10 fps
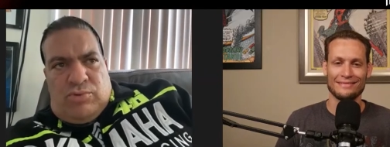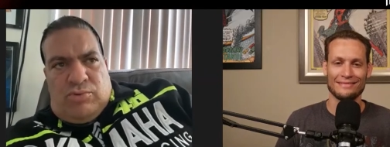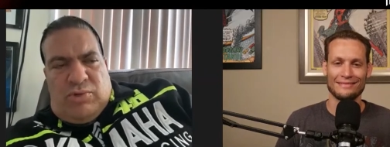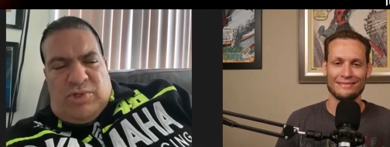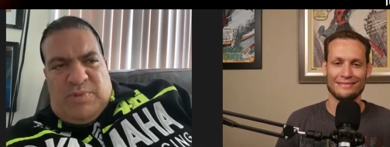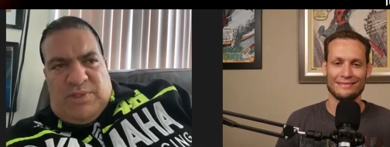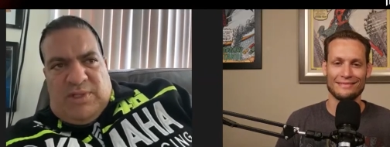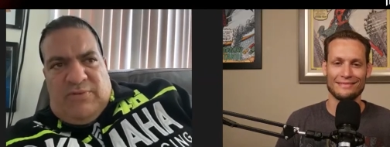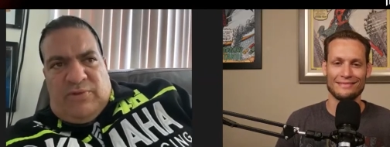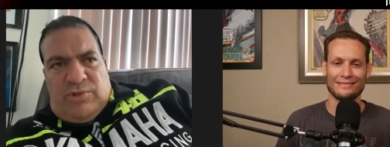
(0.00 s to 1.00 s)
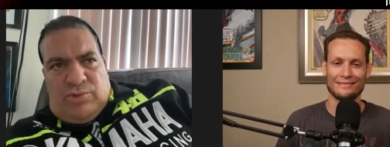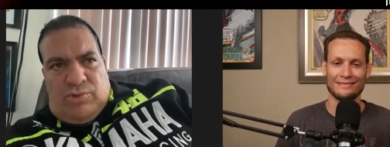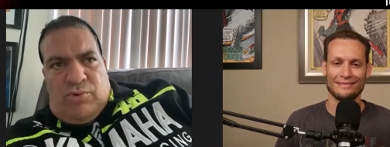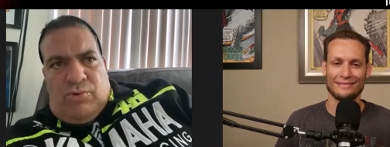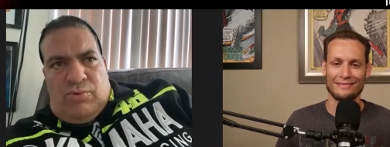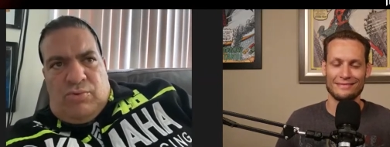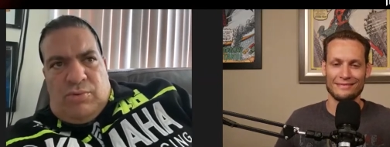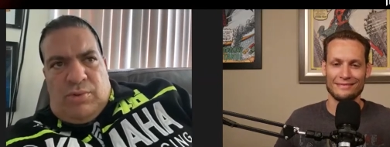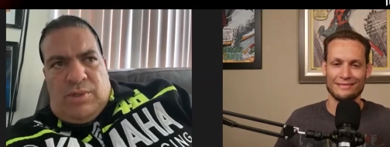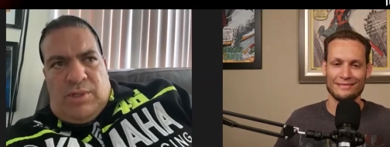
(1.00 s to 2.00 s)
Speaker 1: to a specific
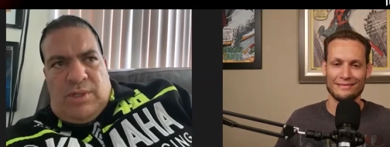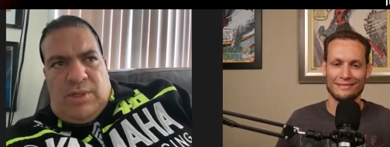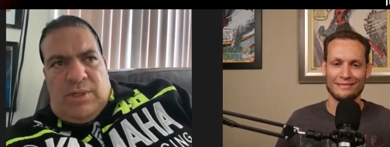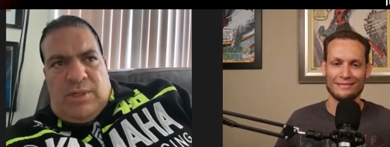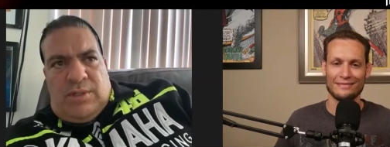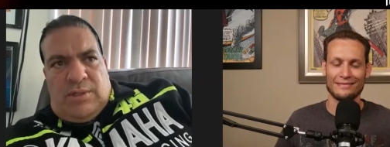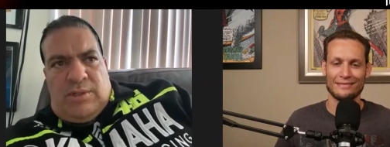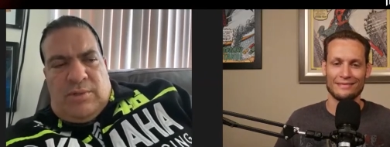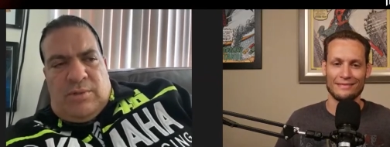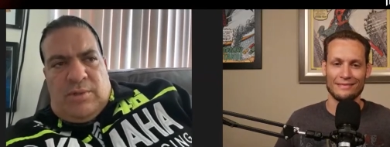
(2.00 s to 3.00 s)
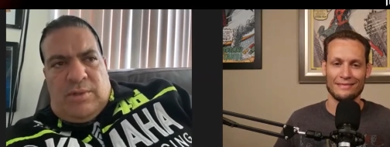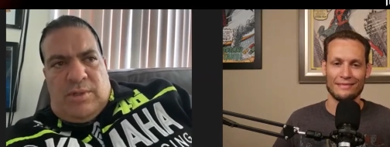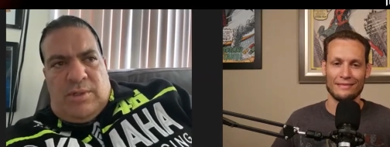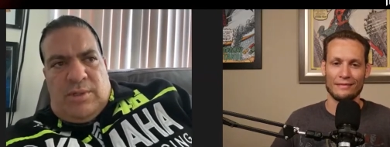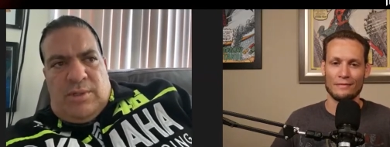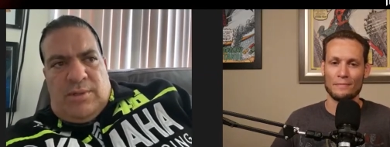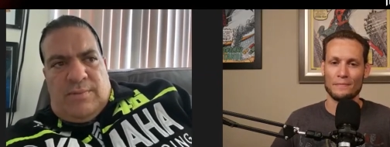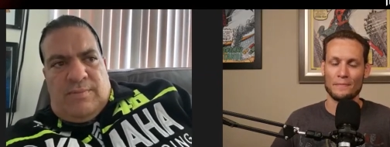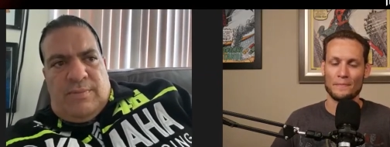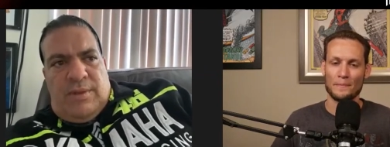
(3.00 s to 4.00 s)
school, uh, the the
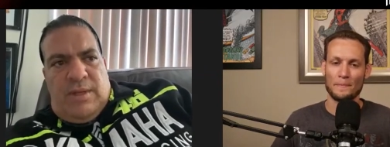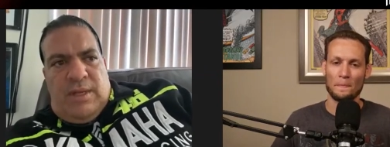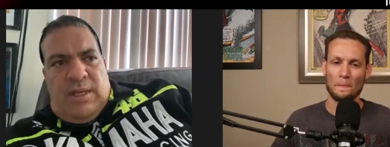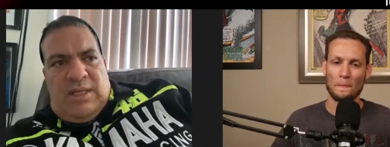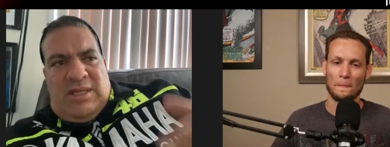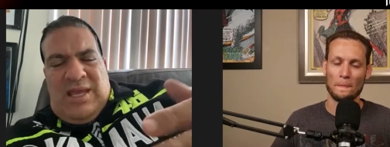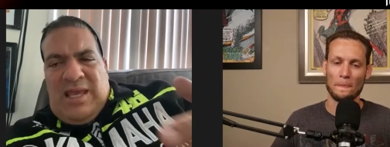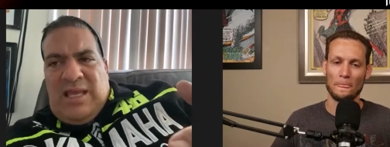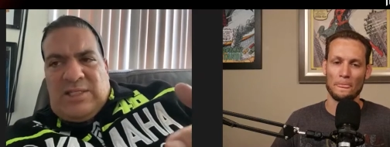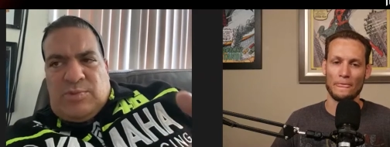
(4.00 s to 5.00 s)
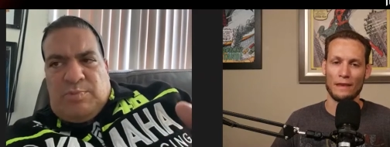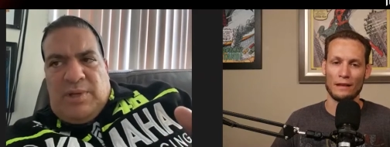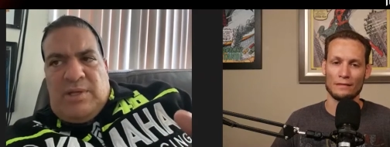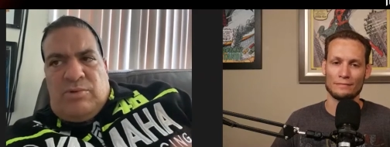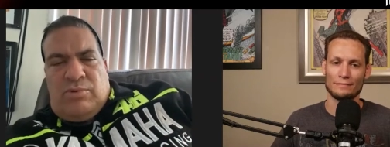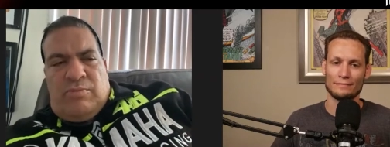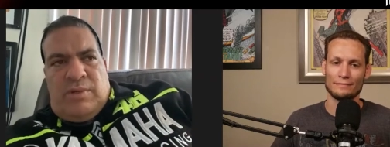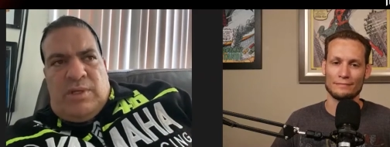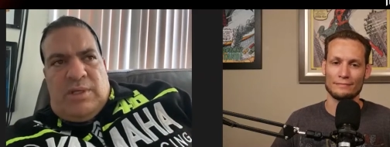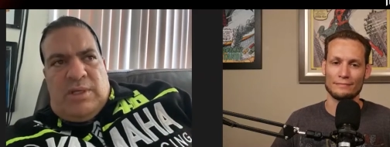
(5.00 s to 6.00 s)
they explained to
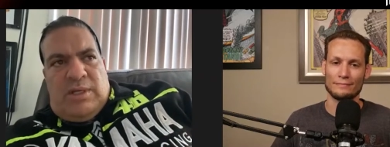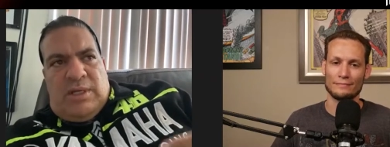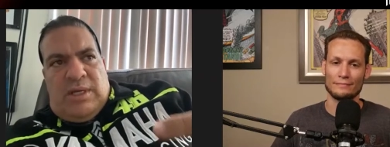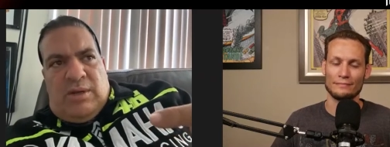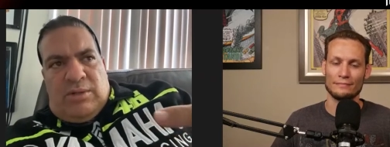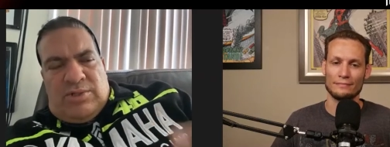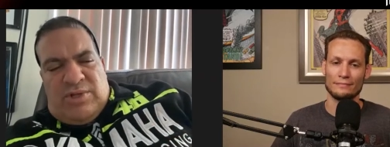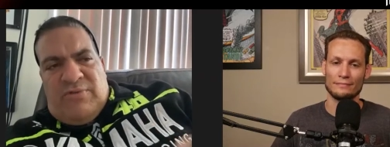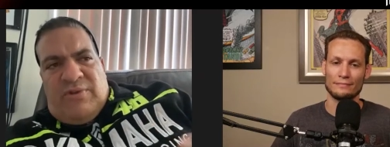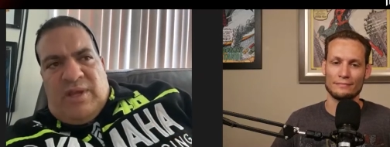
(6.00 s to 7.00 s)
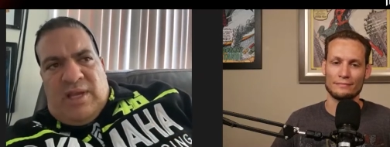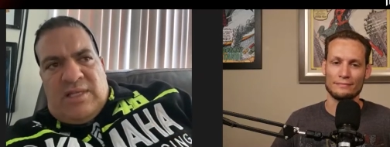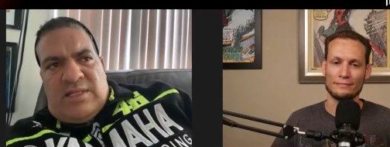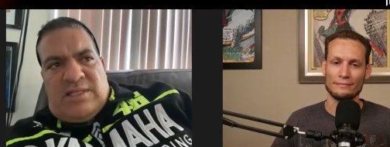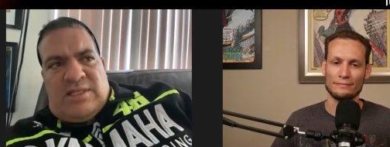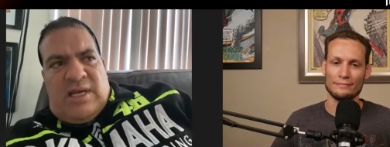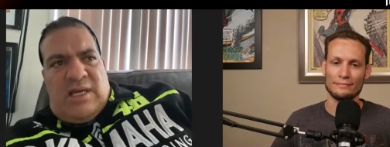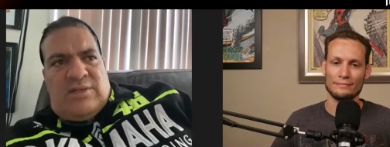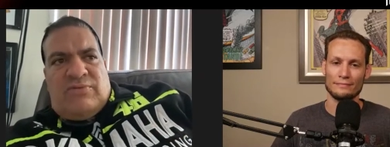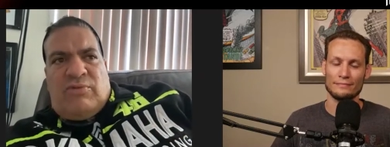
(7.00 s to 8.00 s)
me different
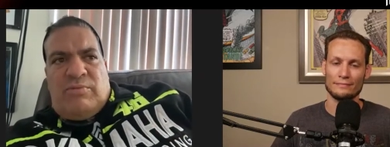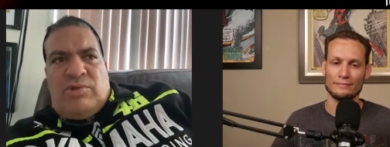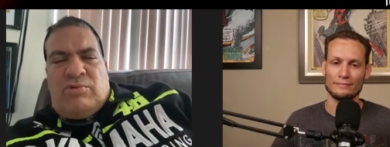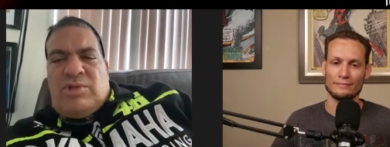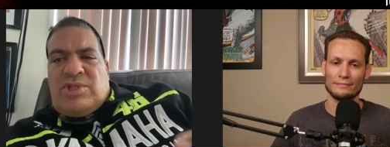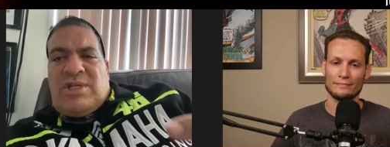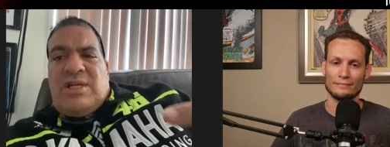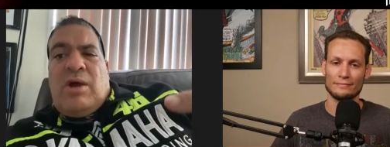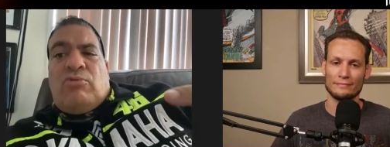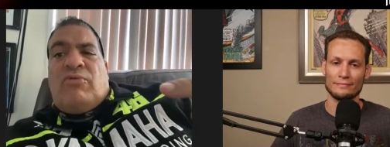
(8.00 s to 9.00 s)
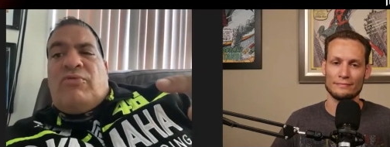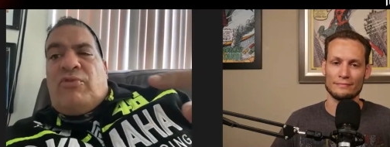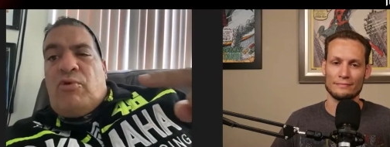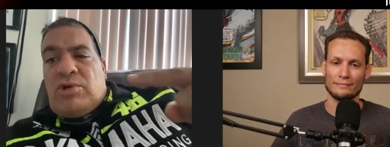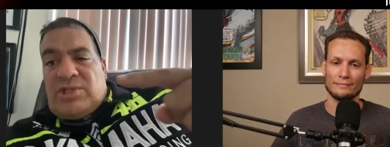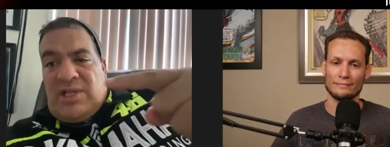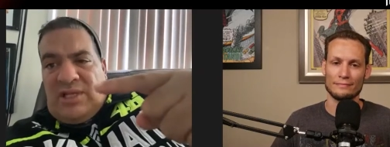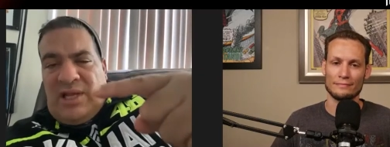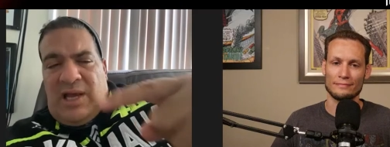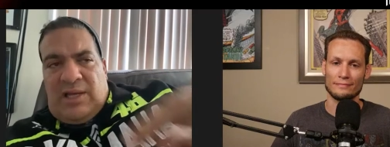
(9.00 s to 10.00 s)
exercise for me to understand how to focus the
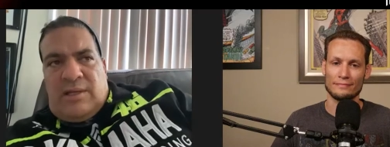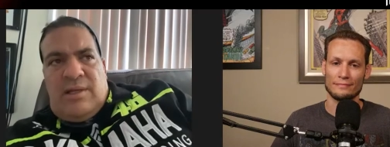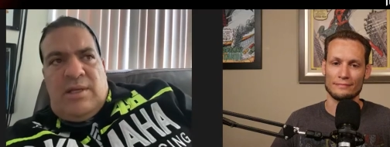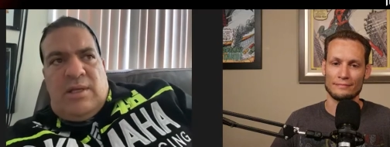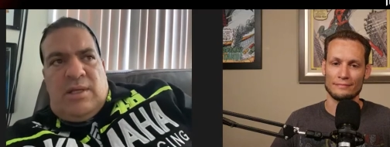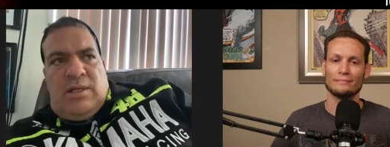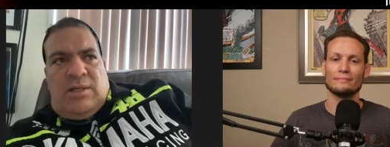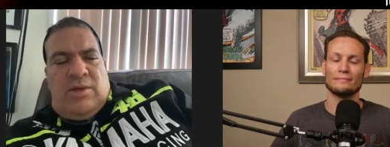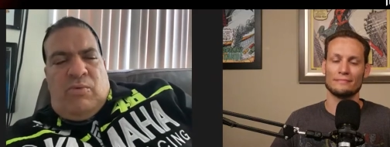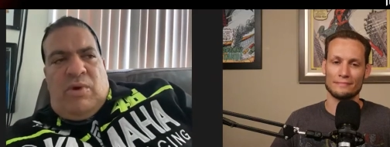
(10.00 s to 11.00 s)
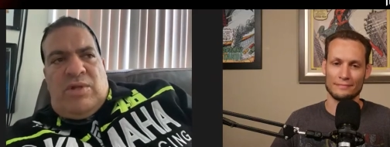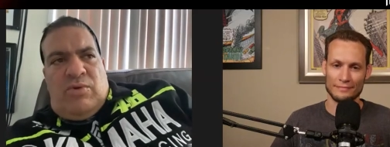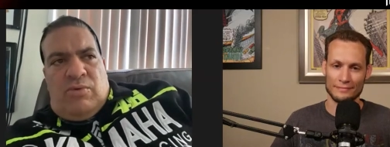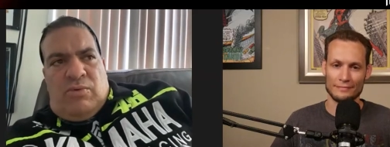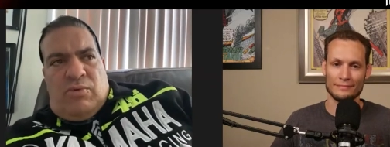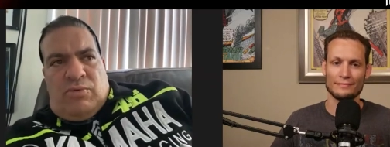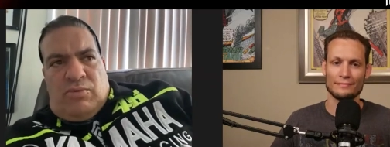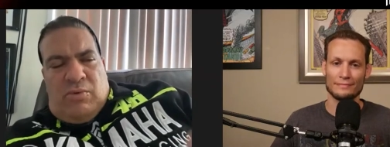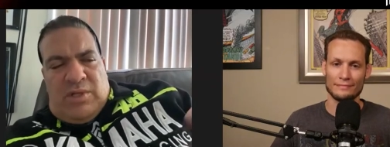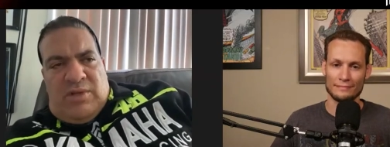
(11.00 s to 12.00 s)
line. The one the,
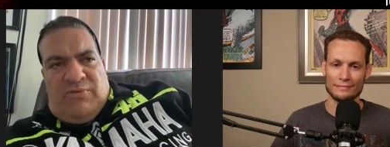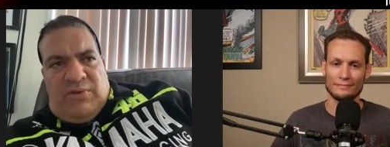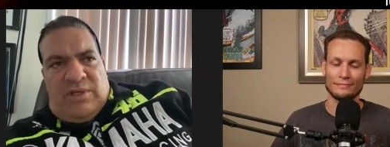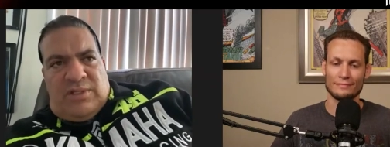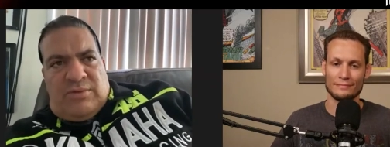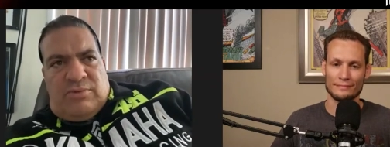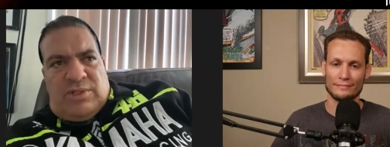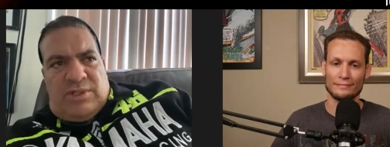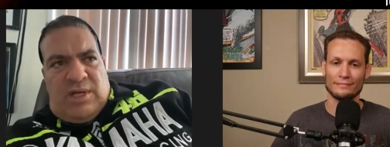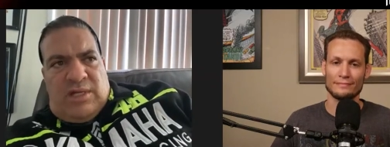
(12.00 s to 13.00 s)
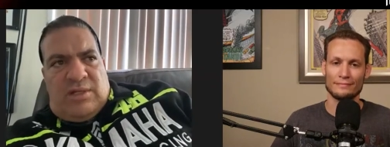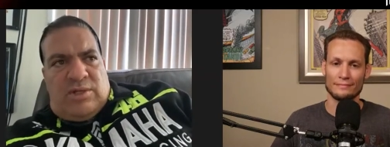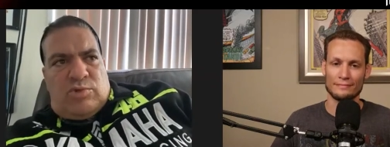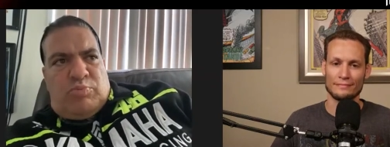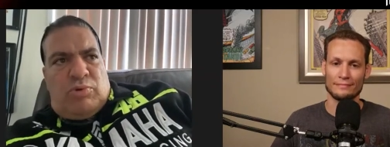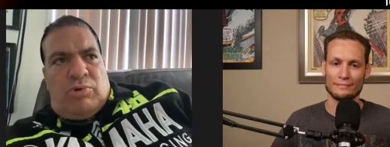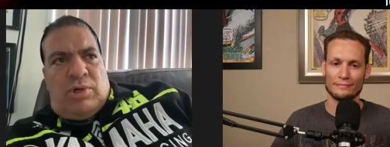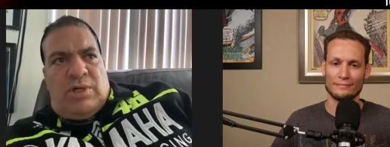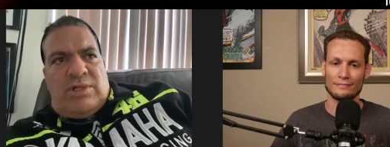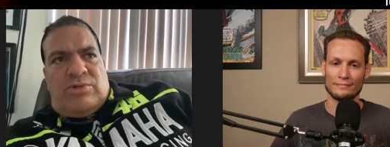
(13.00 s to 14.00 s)
the one the things we start to
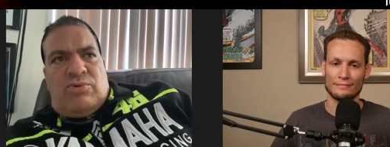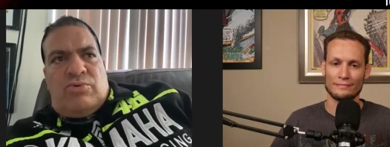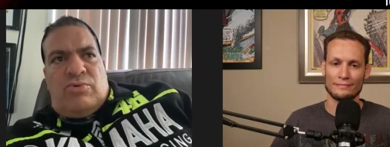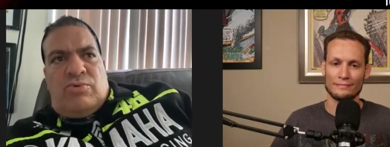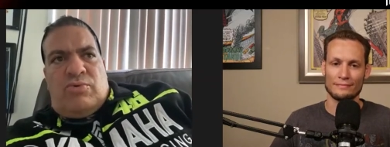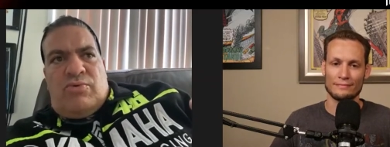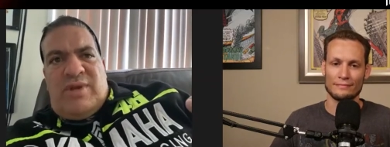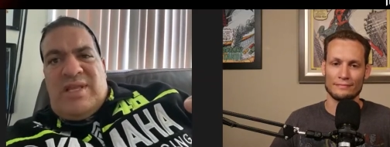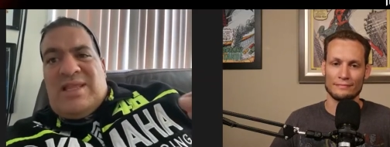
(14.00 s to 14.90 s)
explore is to read